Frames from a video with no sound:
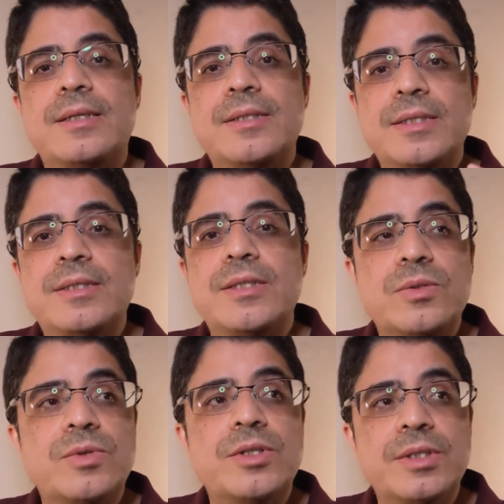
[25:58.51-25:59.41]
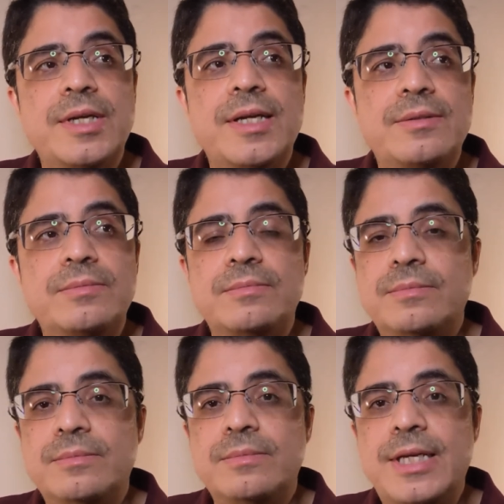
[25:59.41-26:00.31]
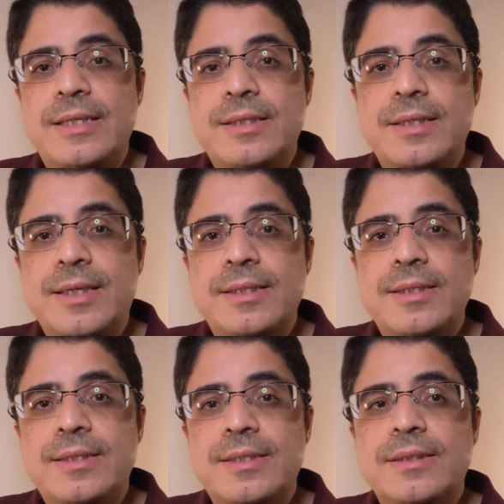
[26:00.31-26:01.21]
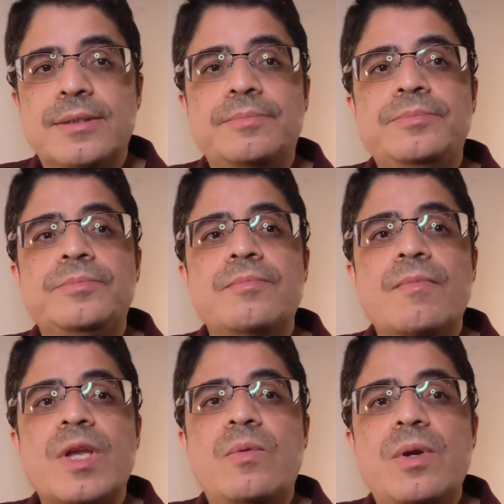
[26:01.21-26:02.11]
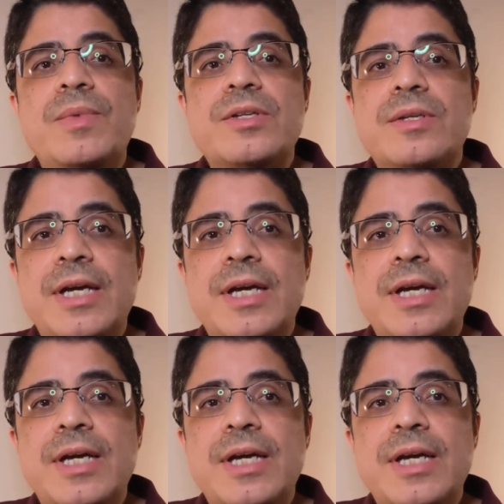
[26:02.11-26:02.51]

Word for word: listen to these words again, 1896. We must